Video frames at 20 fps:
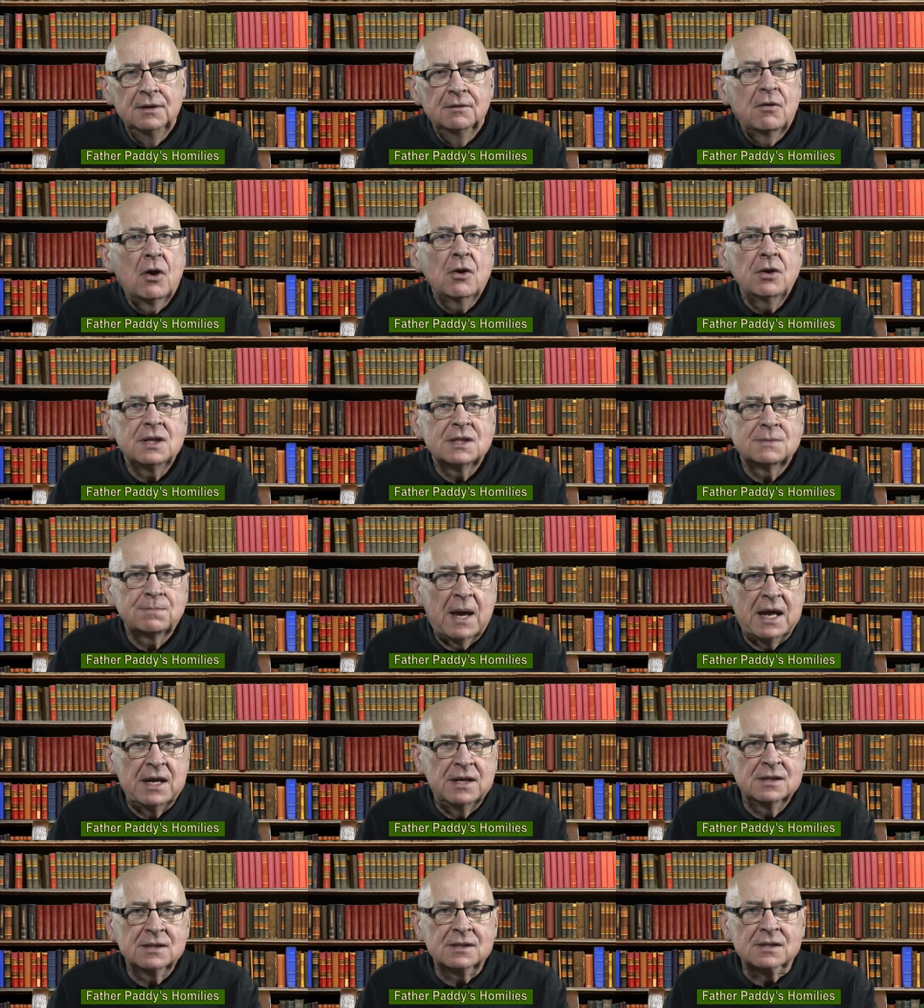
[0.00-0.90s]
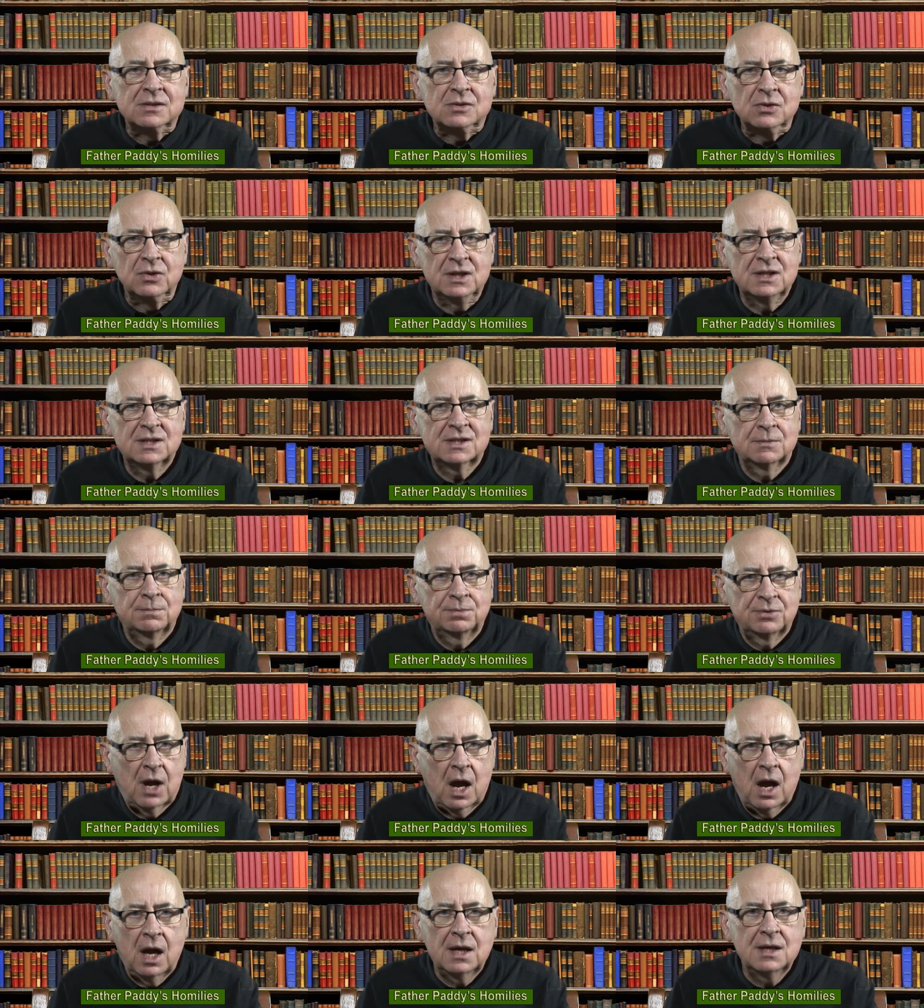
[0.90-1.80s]
For his penance, to his
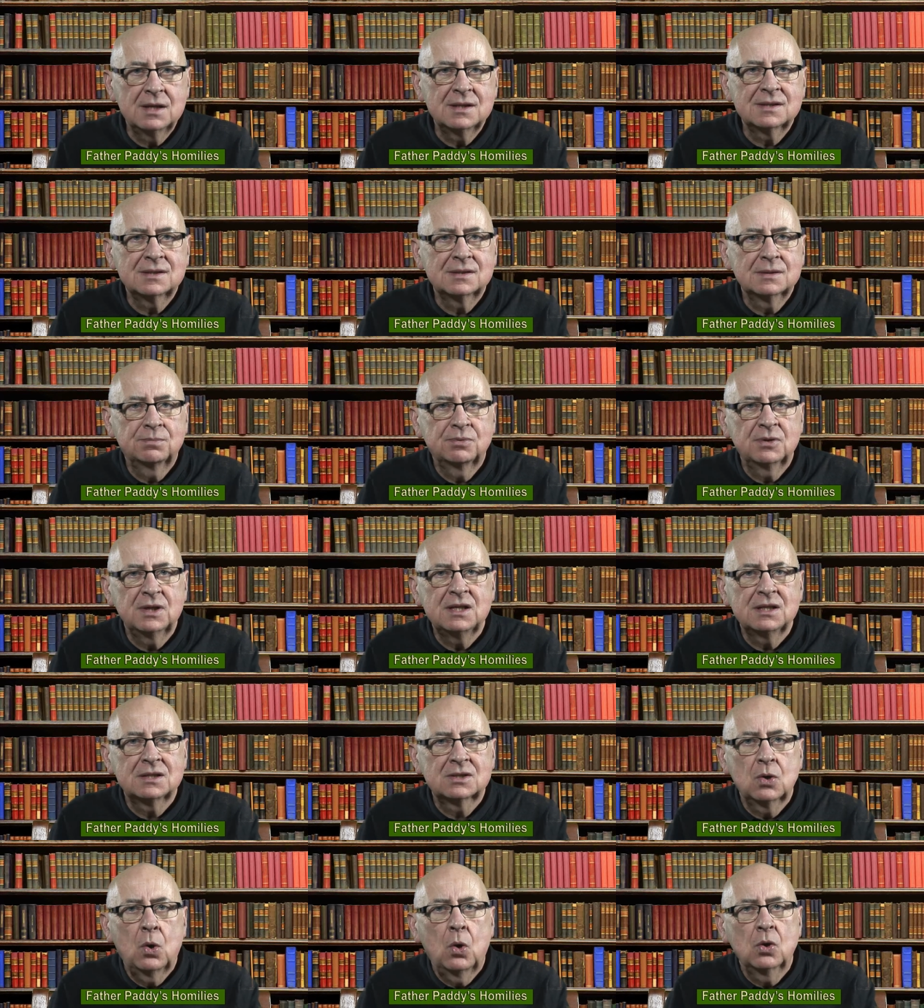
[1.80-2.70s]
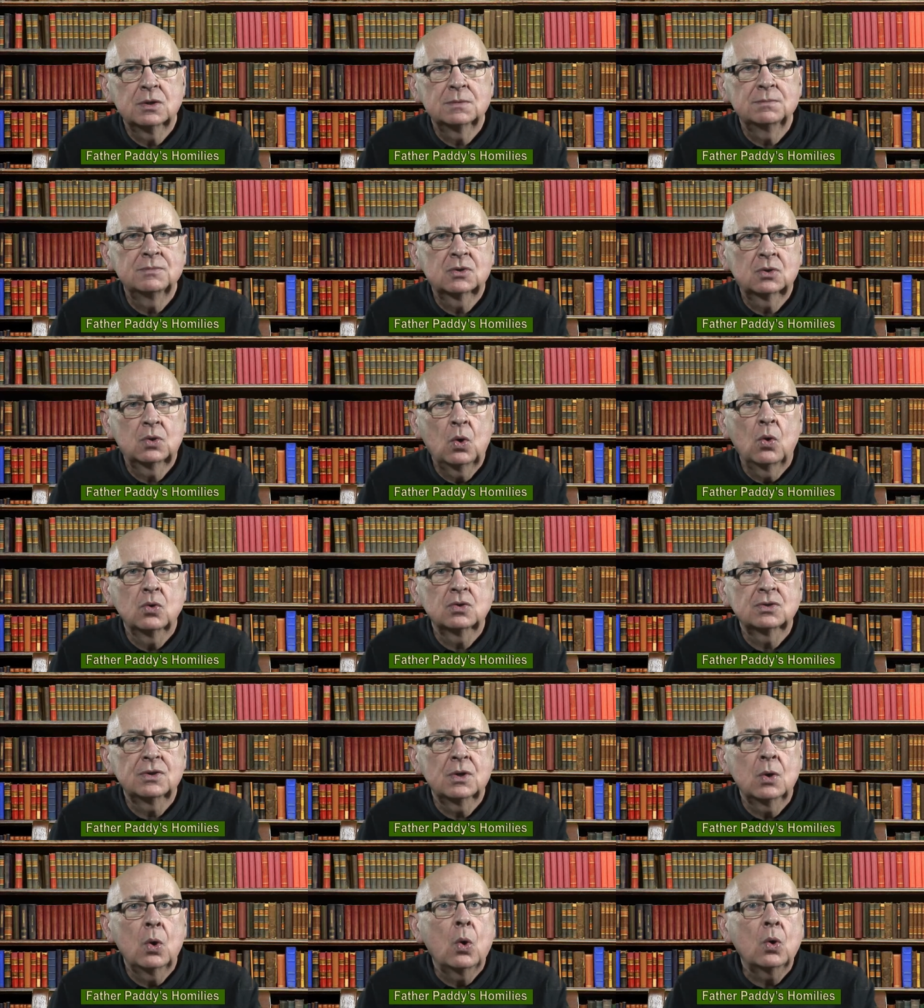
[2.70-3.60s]
surprise, the priest told him to go
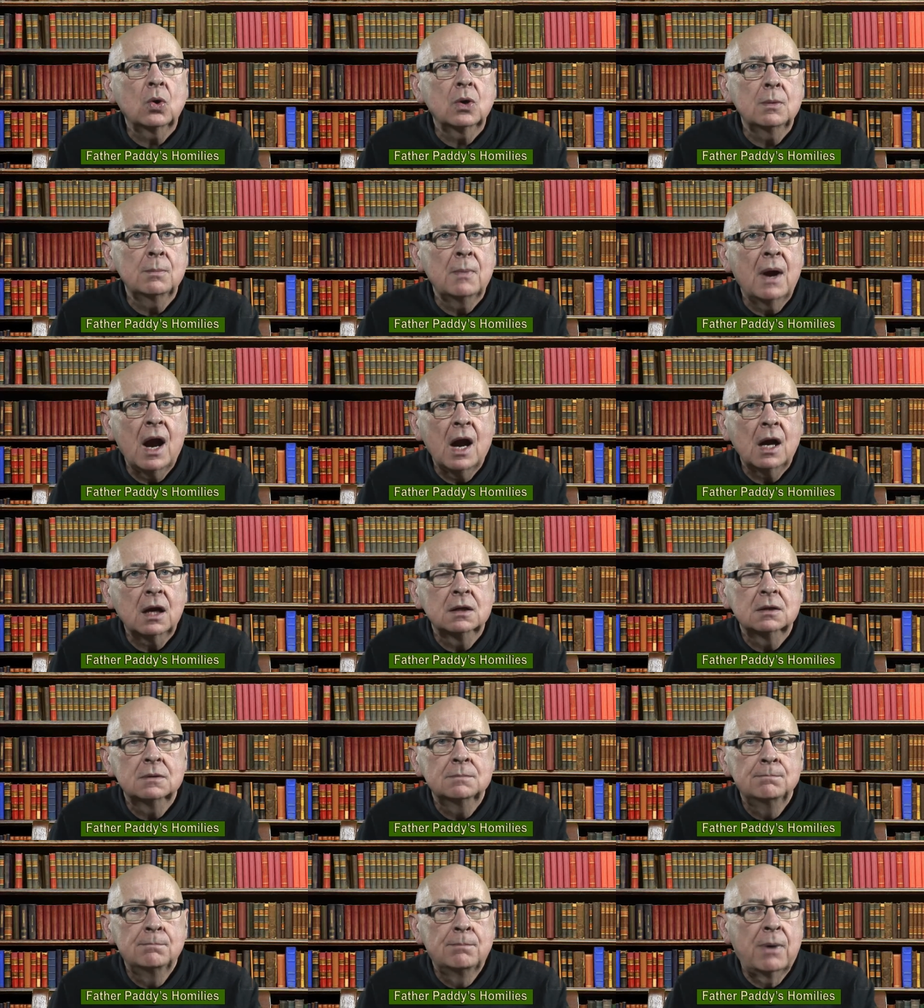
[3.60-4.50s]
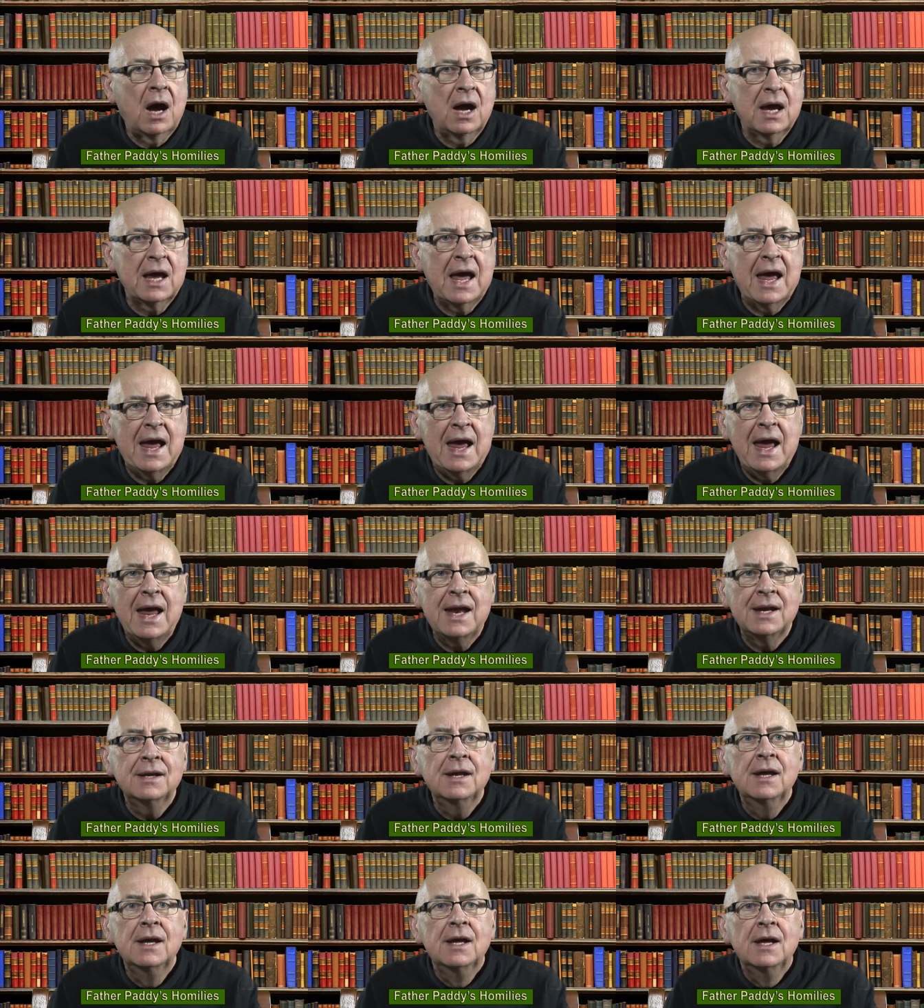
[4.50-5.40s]
to the local market, buy a
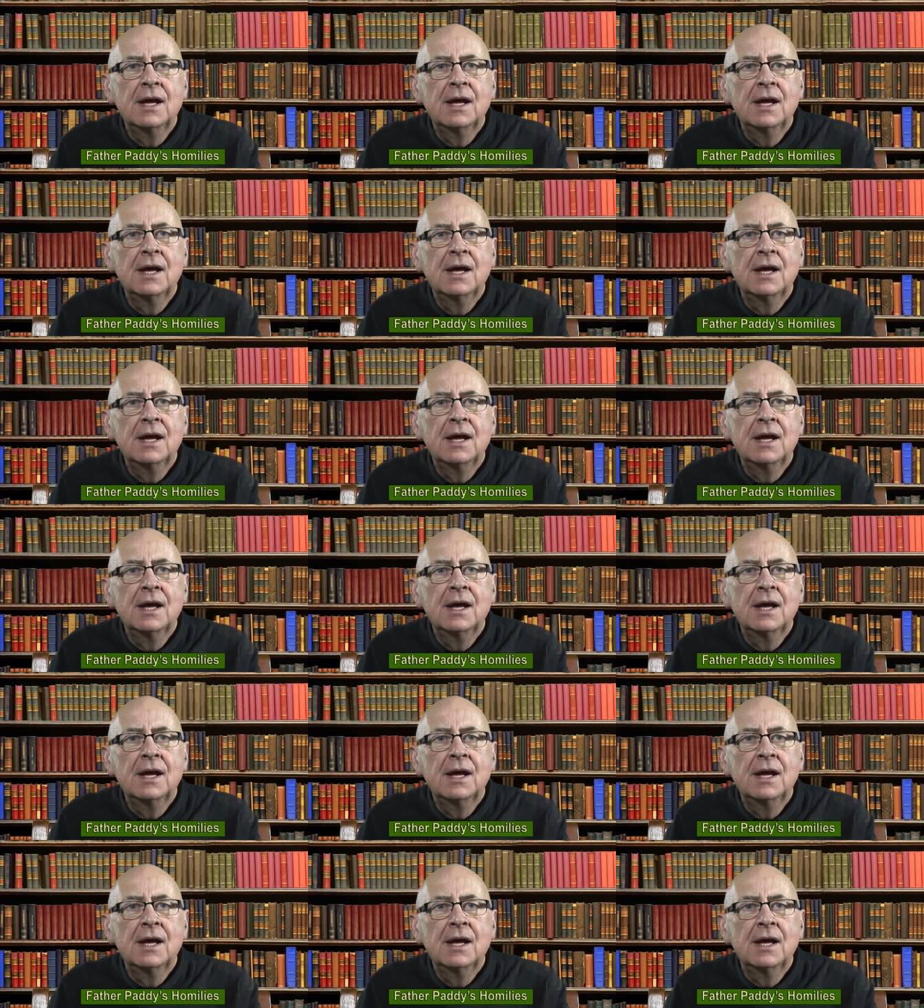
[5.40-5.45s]
hen,